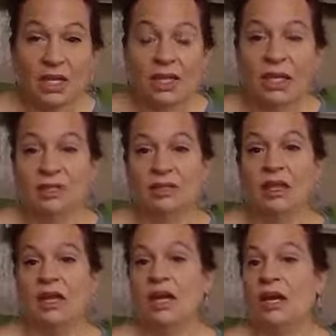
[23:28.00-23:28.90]
Yes,
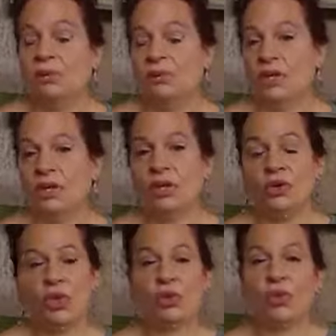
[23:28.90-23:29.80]
um, you
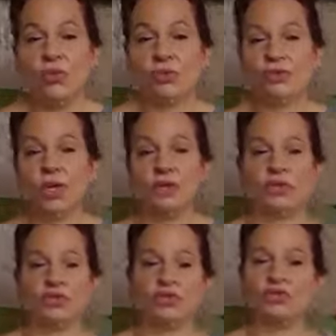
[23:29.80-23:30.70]
know, in course, I, I
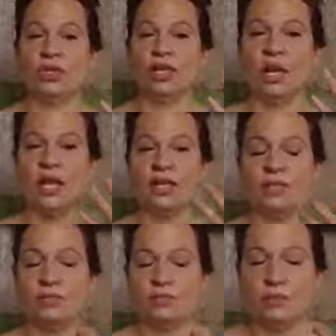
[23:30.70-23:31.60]
was just reading
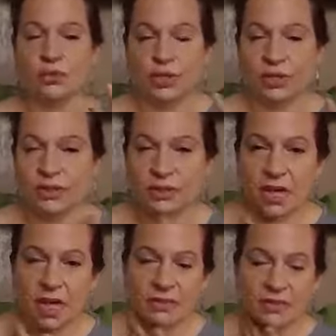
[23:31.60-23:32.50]
Elli's Brooks
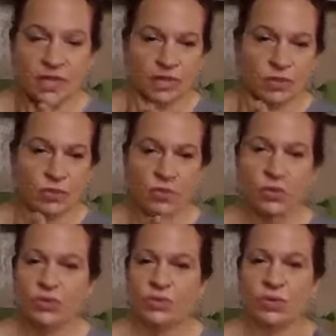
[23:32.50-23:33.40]
um, thing. Of
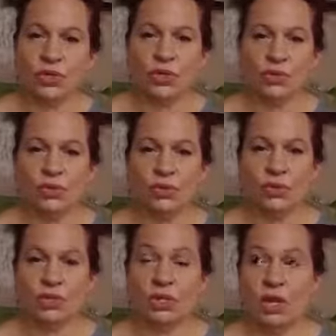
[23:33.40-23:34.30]
course, when
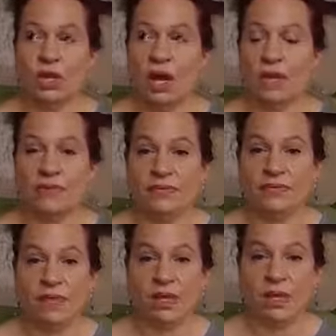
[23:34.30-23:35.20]
you a lot of
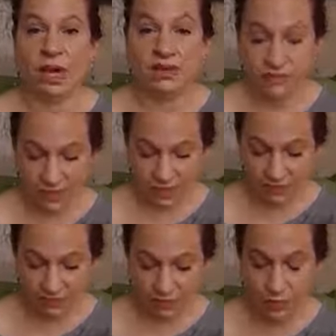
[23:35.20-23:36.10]
a lot of
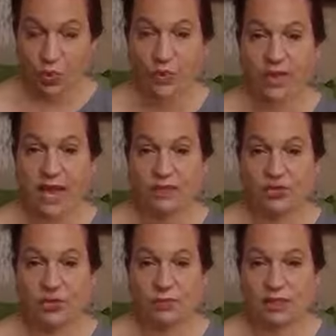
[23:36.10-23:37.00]
um, what we get in
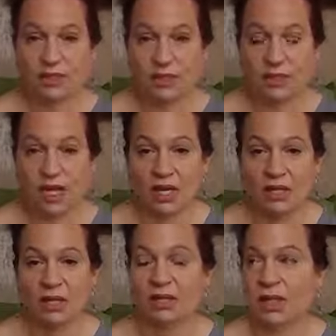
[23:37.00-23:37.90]
dreams is
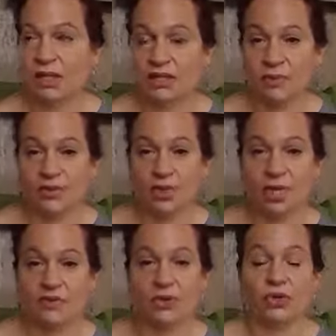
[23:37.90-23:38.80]
intel, on, on
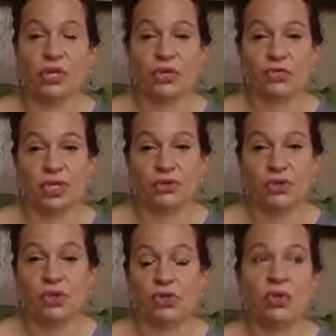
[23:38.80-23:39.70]
especially if you're an intercessor,
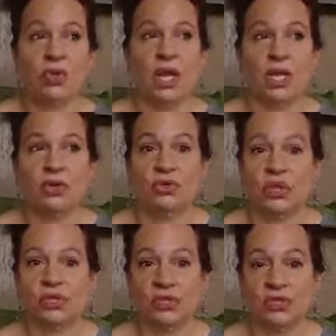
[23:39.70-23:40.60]
you will get
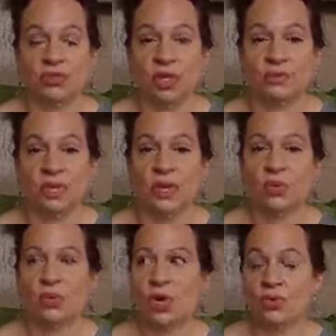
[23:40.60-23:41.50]
intercession dreams
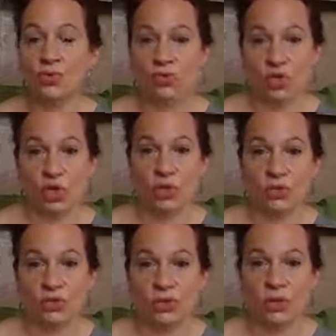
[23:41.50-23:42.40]
where God will show you
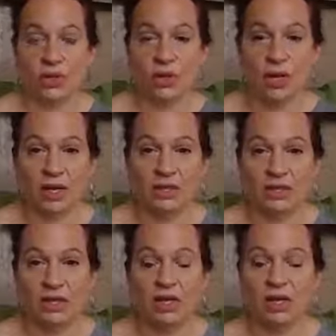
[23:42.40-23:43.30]
what's going on.
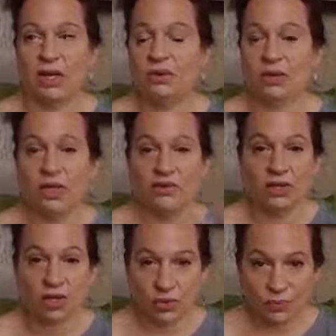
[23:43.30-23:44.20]
And
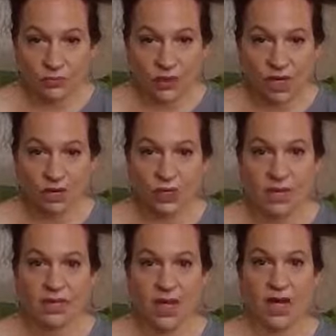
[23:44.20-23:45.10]
even in the prophetic, we
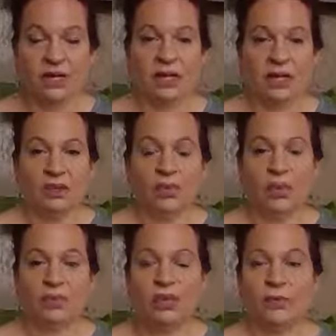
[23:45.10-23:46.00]
get that
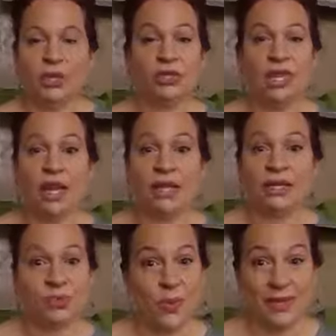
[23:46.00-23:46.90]
where people are telling
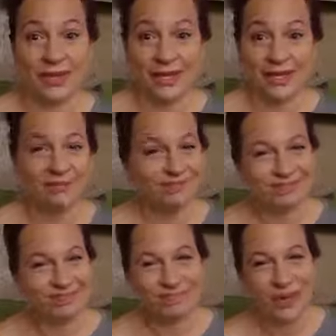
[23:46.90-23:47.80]
us one thing,
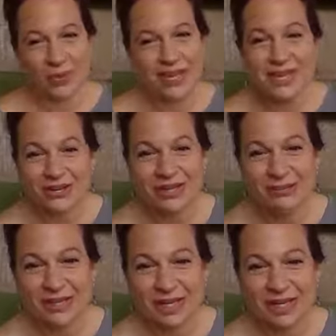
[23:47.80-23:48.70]
but we hear
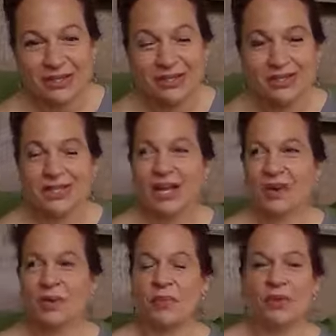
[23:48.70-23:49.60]
something else. I
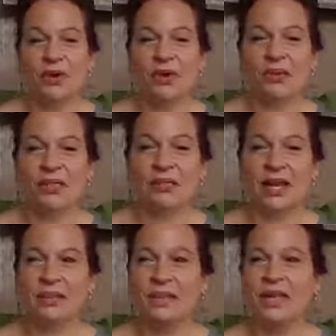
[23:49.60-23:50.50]
remember one
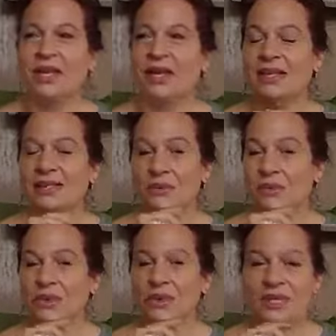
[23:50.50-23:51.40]
time uh,
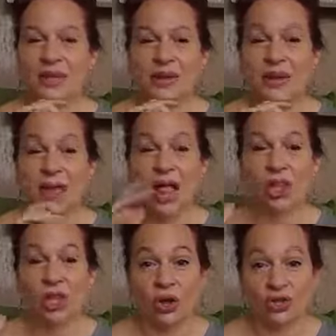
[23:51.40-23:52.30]
someone was telling me about
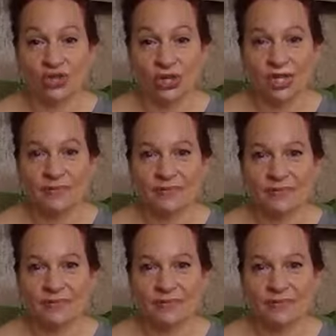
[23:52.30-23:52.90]
laundry